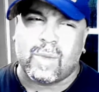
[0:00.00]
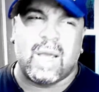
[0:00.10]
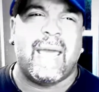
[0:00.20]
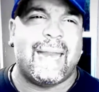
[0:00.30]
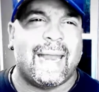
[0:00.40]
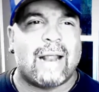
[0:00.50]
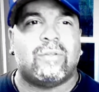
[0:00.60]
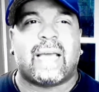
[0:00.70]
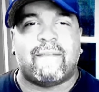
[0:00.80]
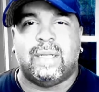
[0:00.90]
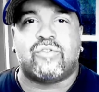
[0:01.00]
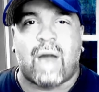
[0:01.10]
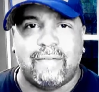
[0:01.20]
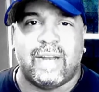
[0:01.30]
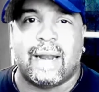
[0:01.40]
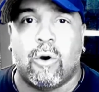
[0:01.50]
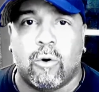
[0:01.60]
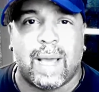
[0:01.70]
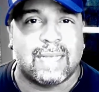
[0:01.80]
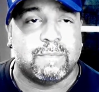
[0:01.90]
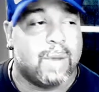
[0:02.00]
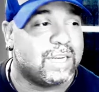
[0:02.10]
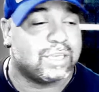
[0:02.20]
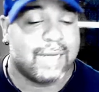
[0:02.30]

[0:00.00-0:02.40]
and I don't think I've been driving that home as much